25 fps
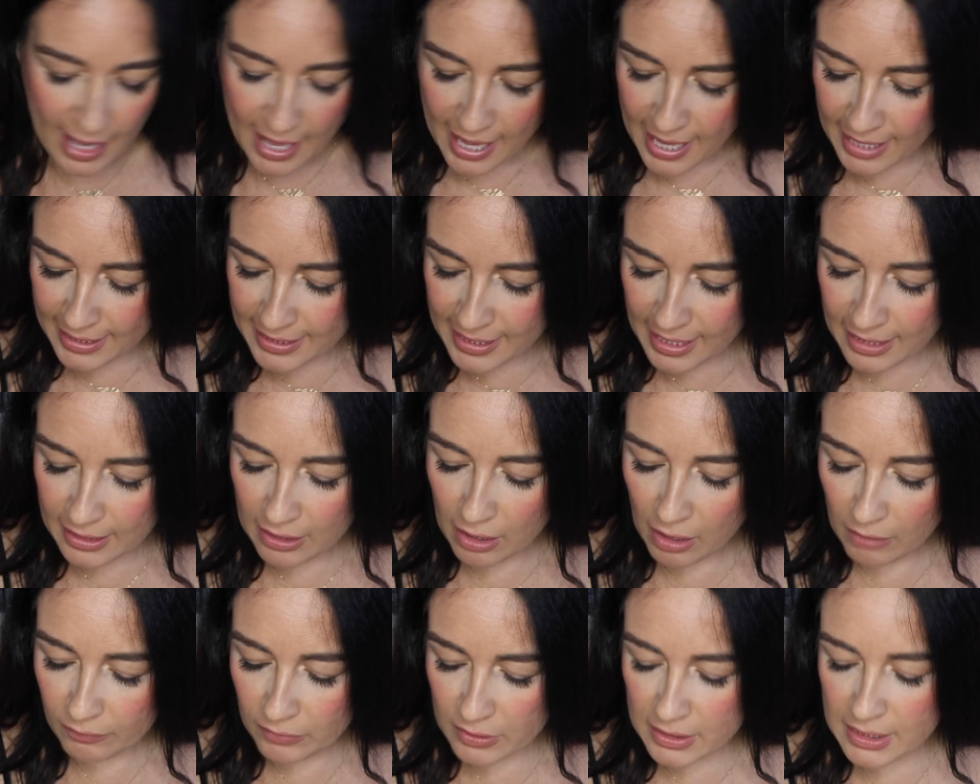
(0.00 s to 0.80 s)
And then
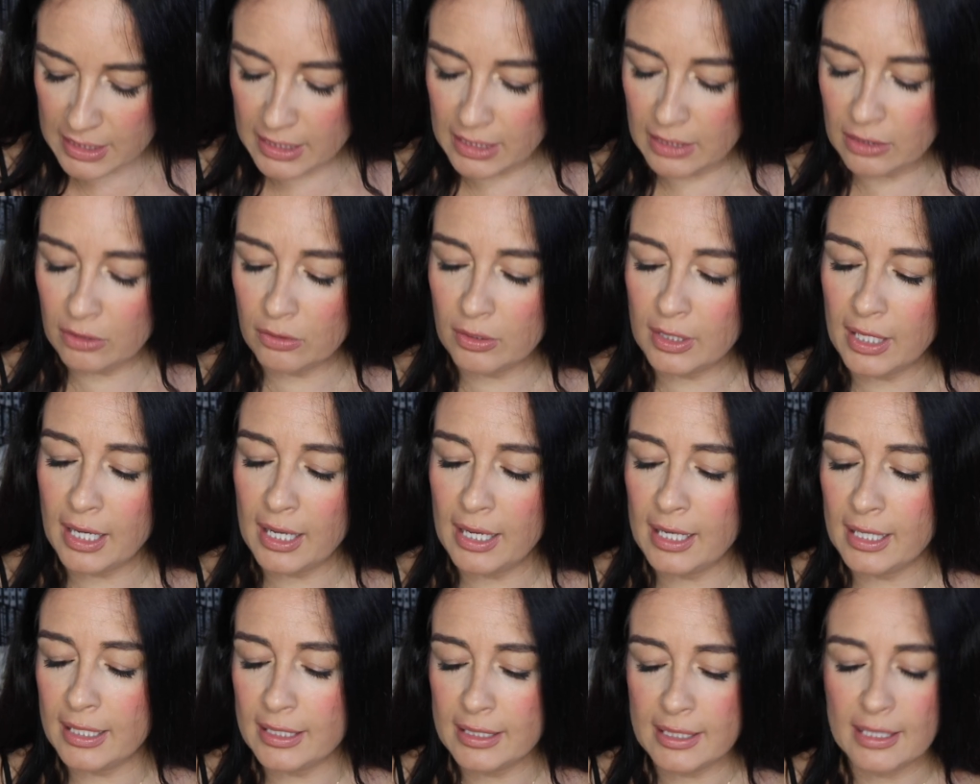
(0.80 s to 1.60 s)
obviously, you
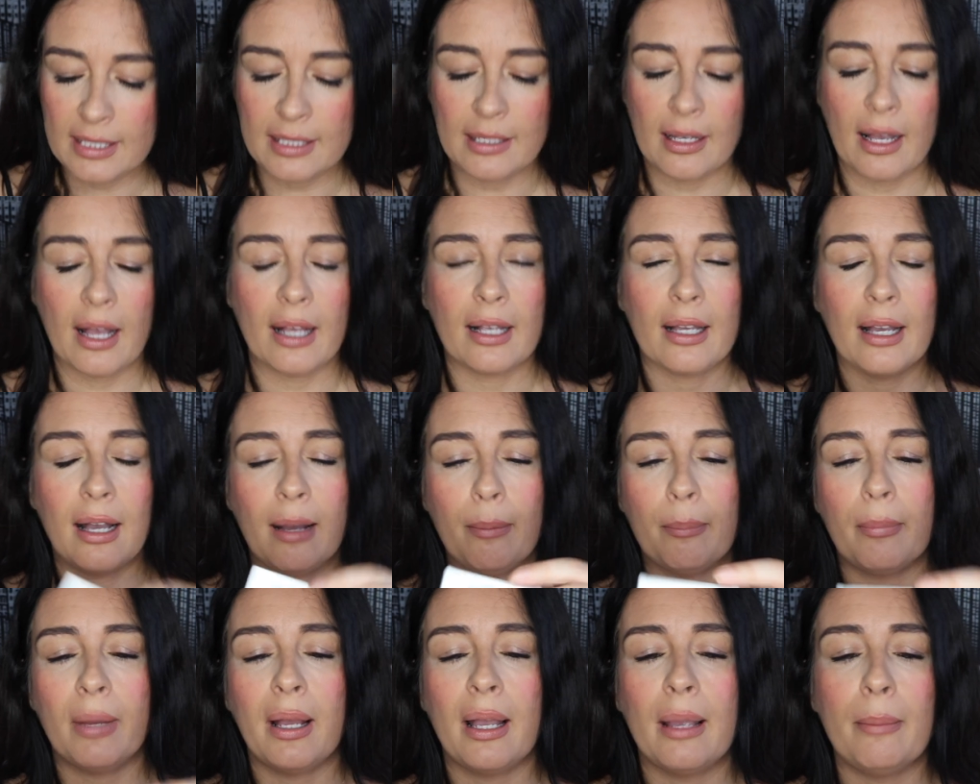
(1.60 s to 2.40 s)
guys, I
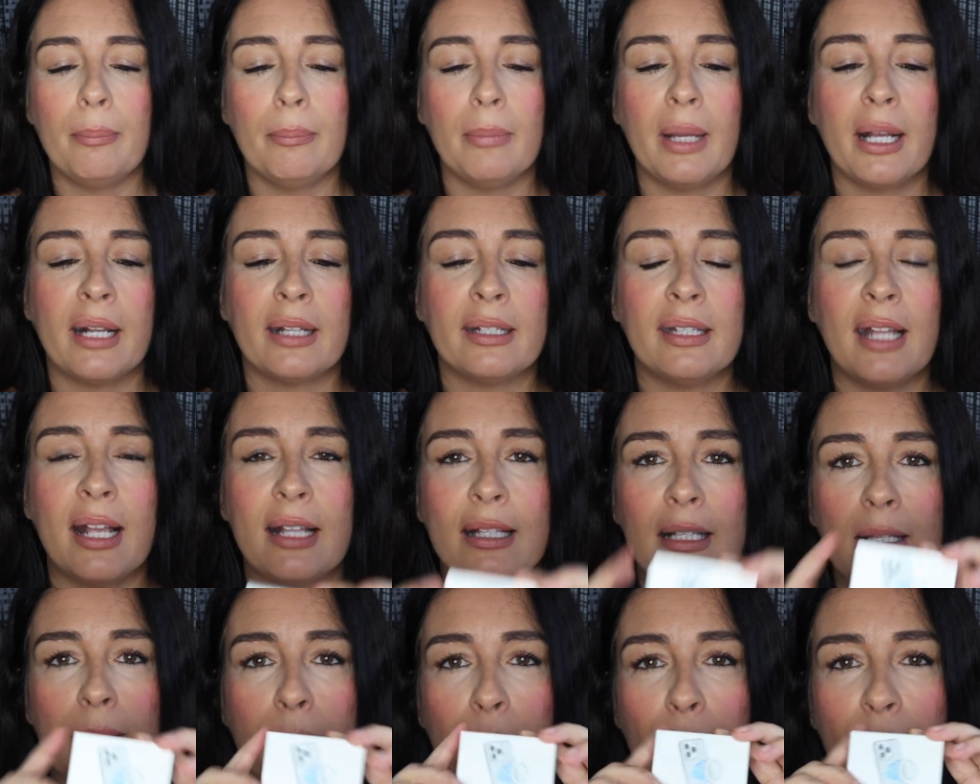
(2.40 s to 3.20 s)
got my
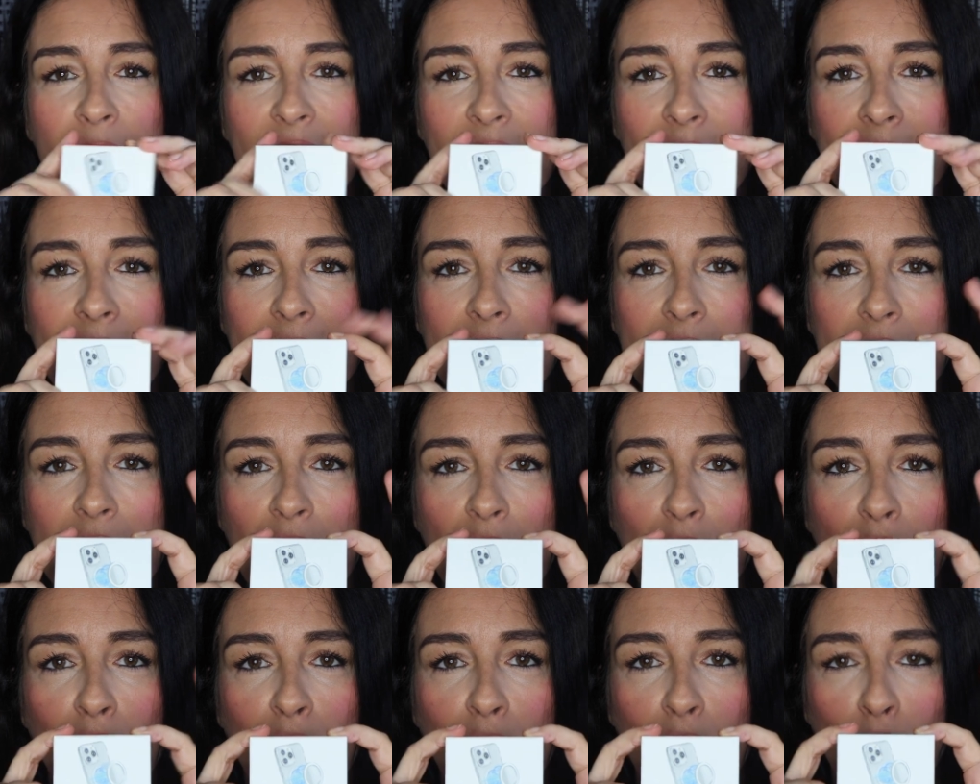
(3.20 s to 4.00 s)
magnetic base
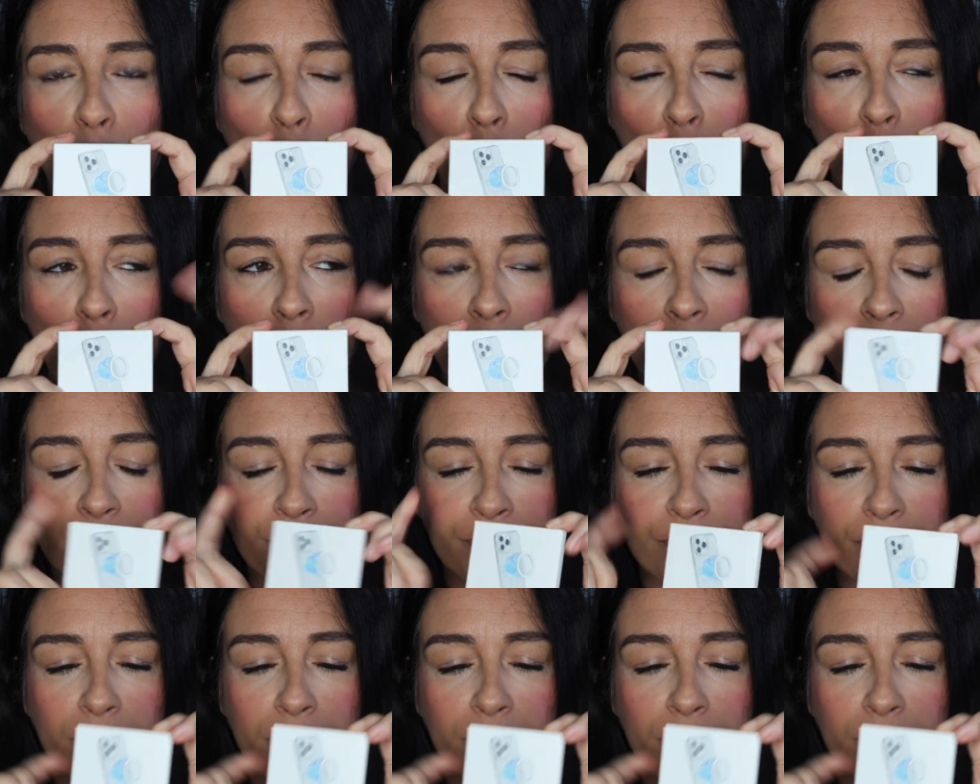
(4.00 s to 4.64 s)
to